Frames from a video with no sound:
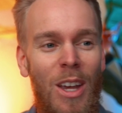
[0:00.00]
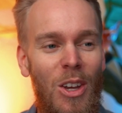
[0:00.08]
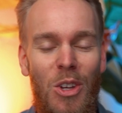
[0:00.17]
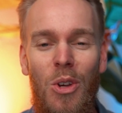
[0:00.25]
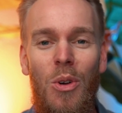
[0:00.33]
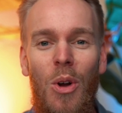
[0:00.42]

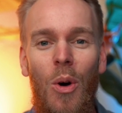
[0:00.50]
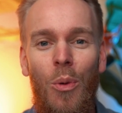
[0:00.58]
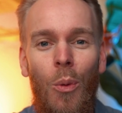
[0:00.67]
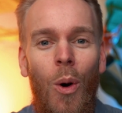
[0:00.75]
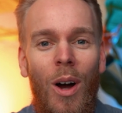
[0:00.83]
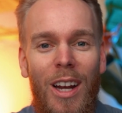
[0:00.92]
You don't
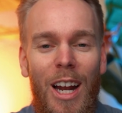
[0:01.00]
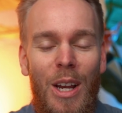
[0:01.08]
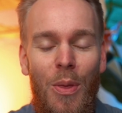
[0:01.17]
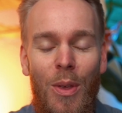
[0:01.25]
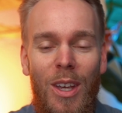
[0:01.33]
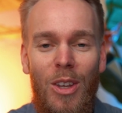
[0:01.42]
want
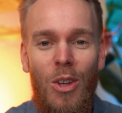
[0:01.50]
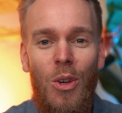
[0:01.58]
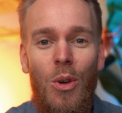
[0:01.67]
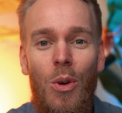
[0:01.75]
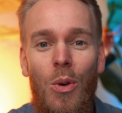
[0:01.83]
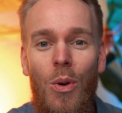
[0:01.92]
anything.
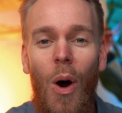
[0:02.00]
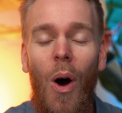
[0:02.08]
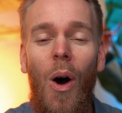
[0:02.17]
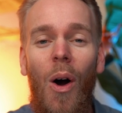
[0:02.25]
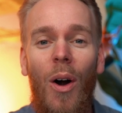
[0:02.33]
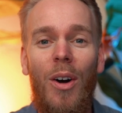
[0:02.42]
You
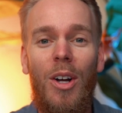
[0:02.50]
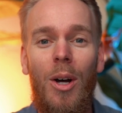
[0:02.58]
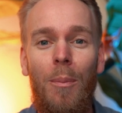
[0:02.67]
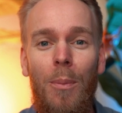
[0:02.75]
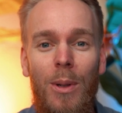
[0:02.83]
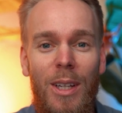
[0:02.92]
are
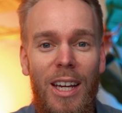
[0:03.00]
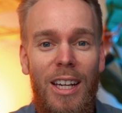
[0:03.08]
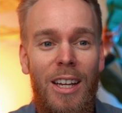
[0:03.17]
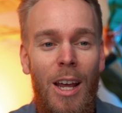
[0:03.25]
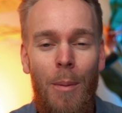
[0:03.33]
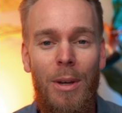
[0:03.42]
complete
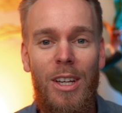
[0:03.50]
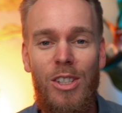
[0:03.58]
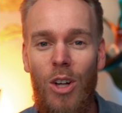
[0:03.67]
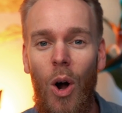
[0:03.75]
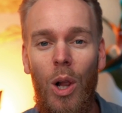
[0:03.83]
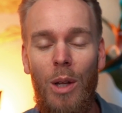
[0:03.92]
because
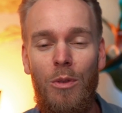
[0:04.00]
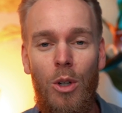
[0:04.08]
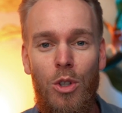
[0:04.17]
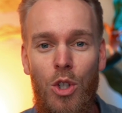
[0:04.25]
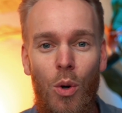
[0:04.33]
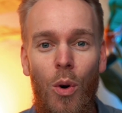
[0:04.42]
all of your
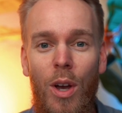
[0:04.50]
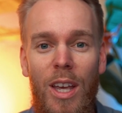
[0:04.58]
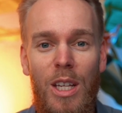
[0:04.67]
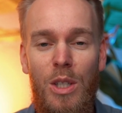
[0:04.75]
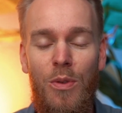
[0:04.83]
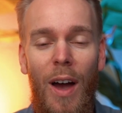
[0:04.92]
joy
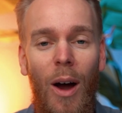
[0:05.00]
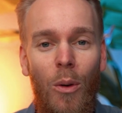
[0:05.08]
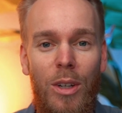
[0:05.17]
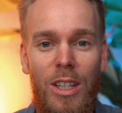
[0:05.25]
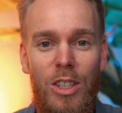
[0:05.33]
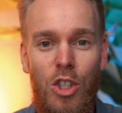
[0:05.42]
is
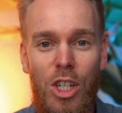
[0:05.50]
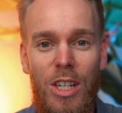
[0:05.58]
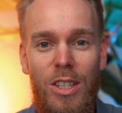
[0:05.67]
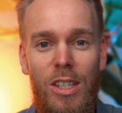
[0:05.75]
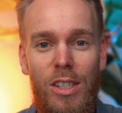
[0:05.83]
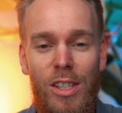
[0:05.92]
found in
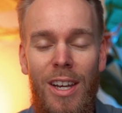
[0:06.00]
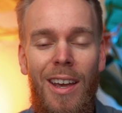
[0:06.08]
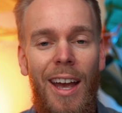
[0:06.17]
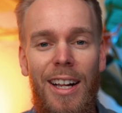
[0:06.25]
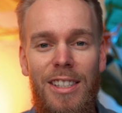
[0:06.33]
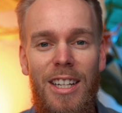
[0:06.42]
Jesus.
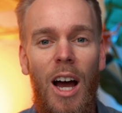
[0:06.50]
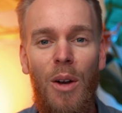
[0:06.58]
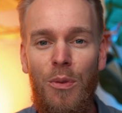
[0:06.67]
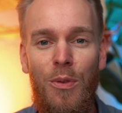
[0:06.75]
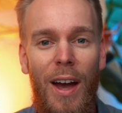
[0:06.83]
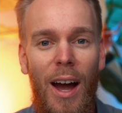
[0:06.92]
It's
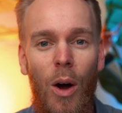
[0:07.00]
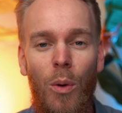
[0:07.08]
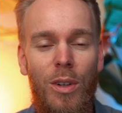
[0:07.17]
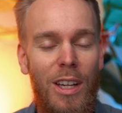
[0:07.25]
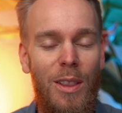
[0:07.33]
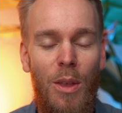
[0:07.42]
not
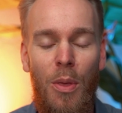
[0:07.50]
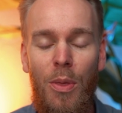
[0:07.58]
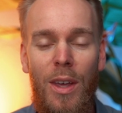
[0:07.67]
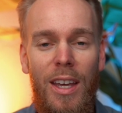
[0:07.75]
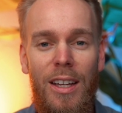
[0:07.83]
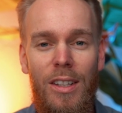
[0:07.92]
found in the
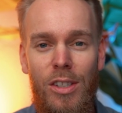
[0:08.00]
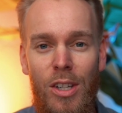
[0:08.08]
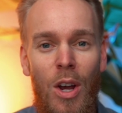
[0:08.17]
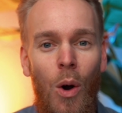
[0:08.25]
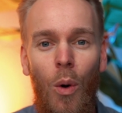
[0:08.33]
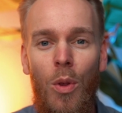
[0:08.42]
things
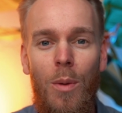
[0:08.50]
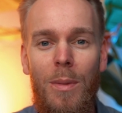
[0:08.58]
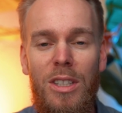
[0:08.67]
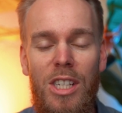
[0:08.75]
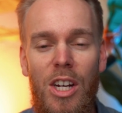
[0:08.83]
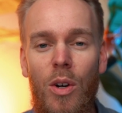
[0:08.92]
or the
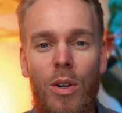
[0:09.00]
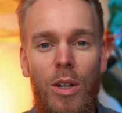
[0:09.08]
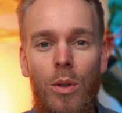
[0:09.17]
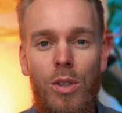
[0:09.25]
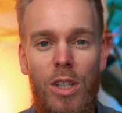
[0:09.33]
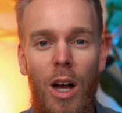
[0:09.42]

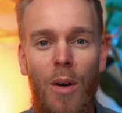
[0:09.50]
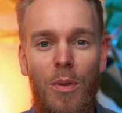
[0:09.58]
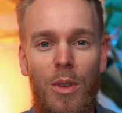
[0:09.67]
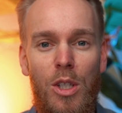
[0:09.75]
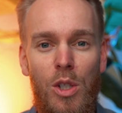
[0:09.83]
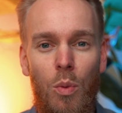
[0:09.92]
materials of
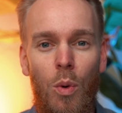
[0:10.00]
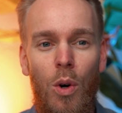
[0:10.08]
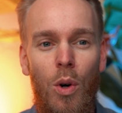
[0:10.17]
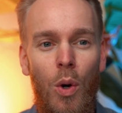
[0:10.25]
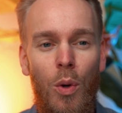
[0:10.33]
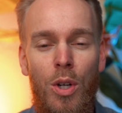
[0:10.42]
this
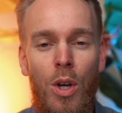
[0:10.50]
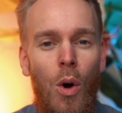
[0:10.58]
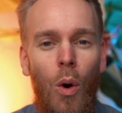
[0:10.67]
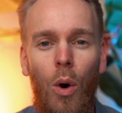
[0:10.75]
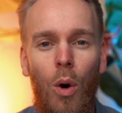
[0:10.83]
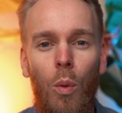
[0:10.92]
world
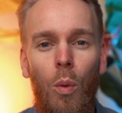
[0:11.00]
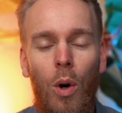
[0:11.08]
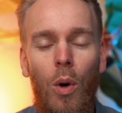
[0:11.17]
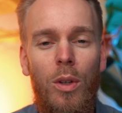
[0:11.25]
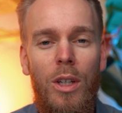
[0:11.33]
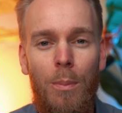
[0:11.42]
or
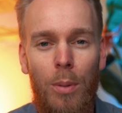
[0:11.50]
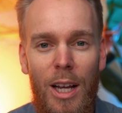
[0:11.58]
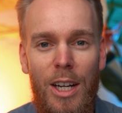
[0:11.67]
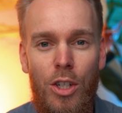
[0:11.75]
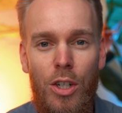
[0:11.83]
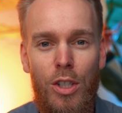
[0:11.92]
worldly
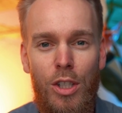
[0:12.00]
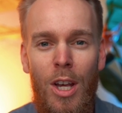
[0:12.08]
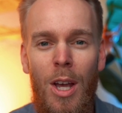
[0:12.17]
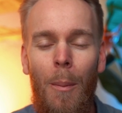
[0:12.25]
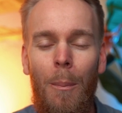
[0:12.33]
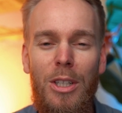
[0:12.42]
pleasures,
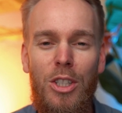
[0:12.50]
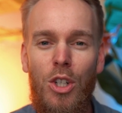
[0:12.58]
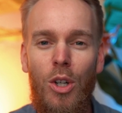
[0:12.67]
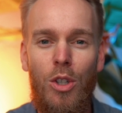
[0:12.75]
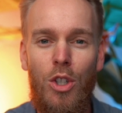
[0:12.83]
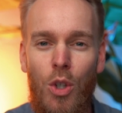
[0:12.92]
but
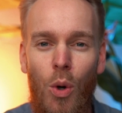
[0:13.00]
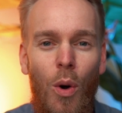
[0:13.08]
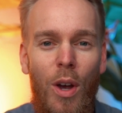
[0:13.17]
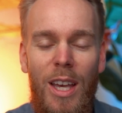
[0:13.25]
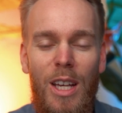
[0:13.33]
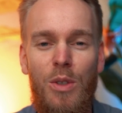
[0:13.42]
your
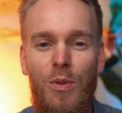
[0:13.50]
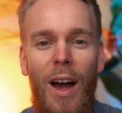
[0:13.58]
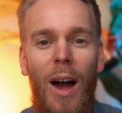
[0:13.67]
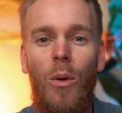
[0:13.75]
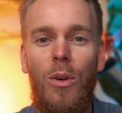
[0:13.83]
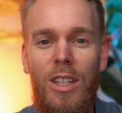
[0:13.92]
joy is
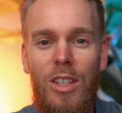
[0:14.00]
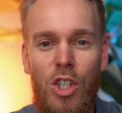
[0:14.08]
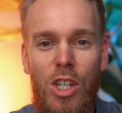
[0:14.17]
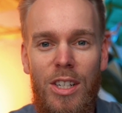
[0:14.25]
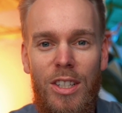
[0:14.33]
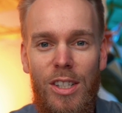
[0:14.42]
found in
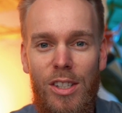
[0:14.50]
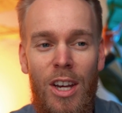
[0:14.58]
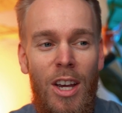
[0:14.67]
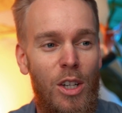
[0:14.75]
Jesus.